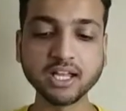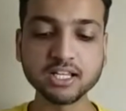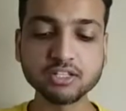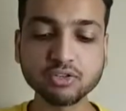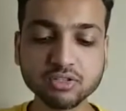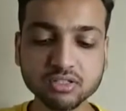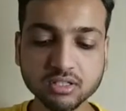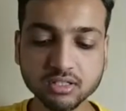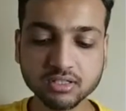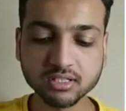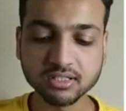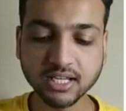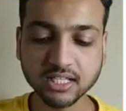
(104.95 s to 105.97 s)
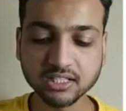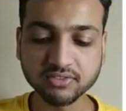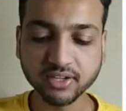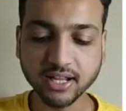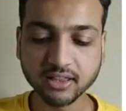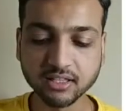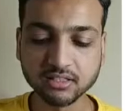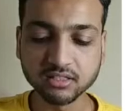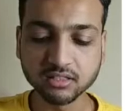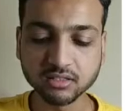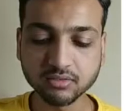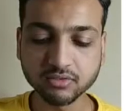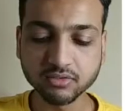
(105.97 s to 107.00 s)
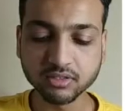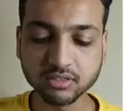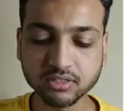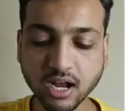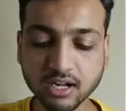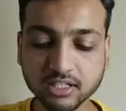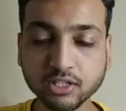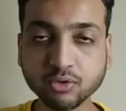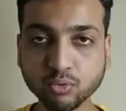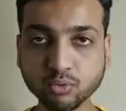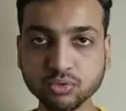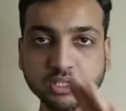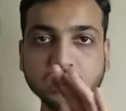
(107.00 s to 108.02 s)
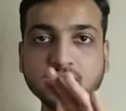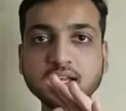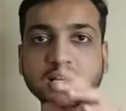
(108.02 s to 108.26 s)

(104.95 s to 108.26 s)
It is not just satisfied at this starting root.